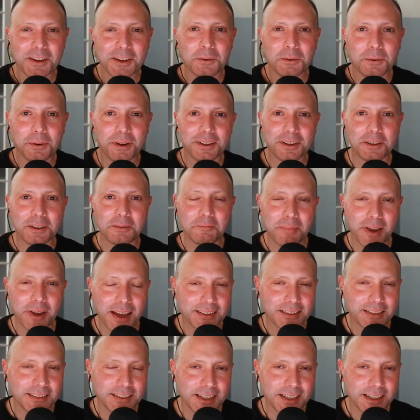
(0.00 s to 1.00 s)
Welcome
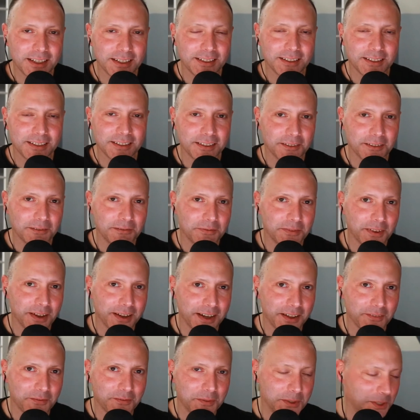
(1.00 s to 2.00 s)
back to yet another
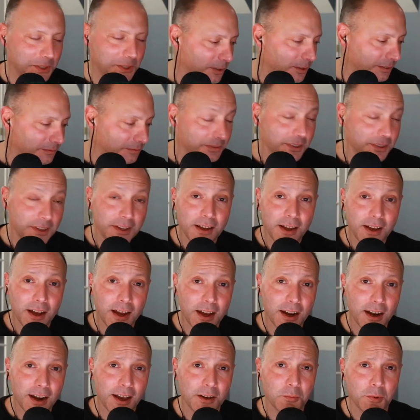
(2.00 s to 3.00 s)
fine episode of
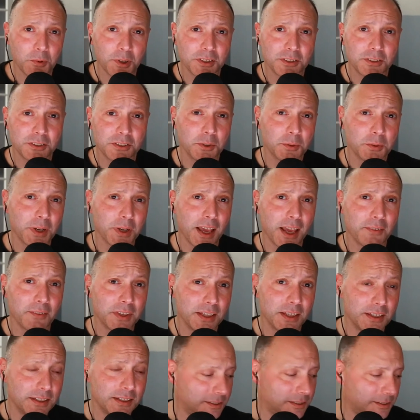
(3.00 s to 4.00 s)
Hot Hardware's Two and a
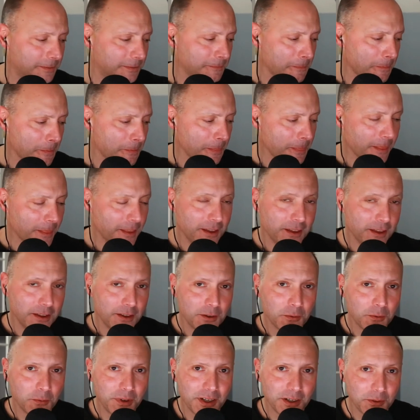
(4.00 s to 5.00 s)
Half Geeks,
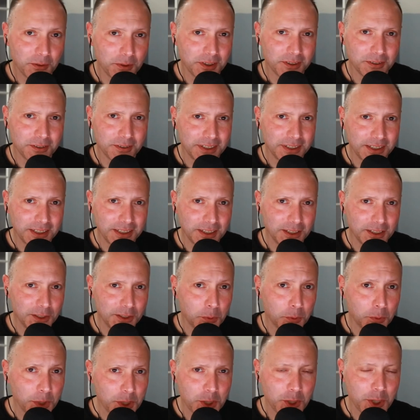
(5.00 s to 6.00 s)
where we're a little
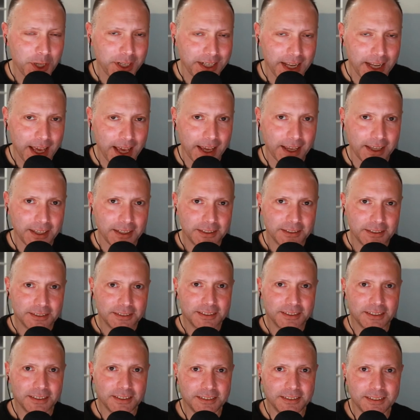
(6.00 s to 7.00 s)
twitchy today,
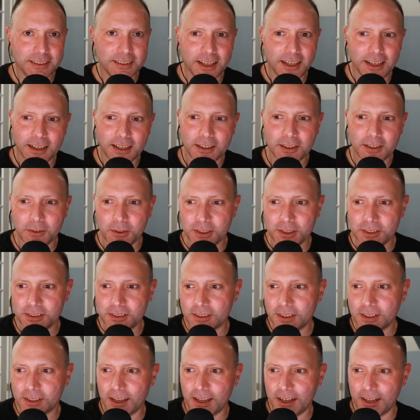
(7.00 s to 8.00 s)
and uh,
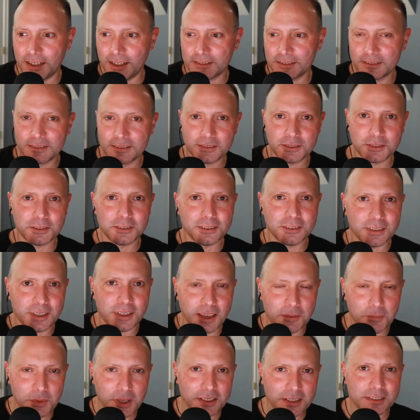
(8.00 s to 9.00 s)
Chris kind of
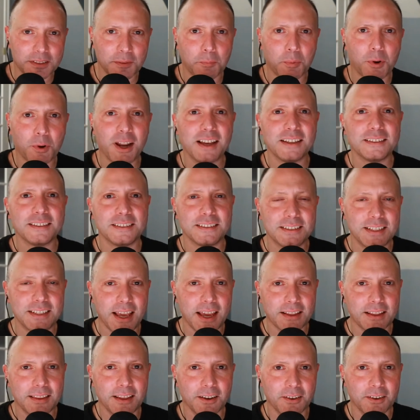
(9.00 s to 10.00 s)
Give me a surprise
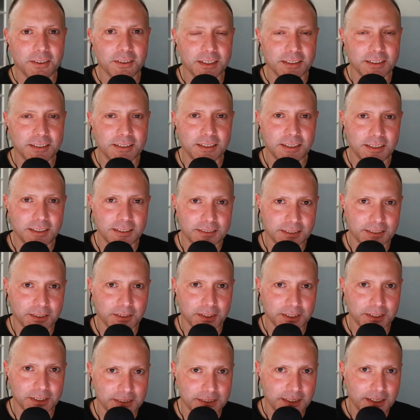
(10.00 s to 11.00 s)
attack there on the tease,
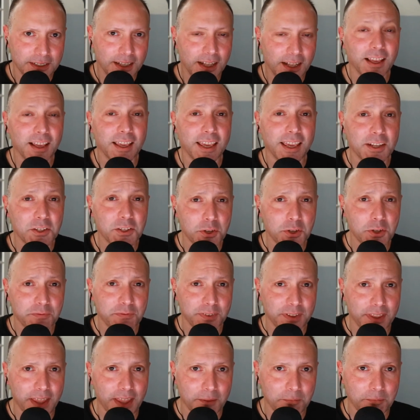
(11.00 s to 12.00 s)
Chris. I'll get you
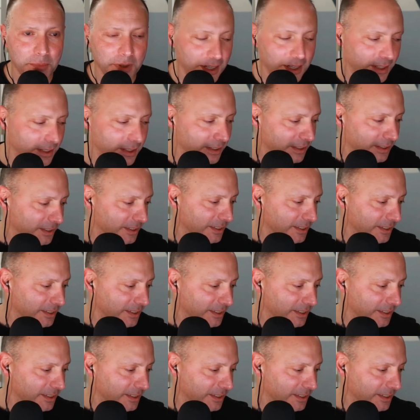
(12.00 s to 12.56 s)
for that, buddy.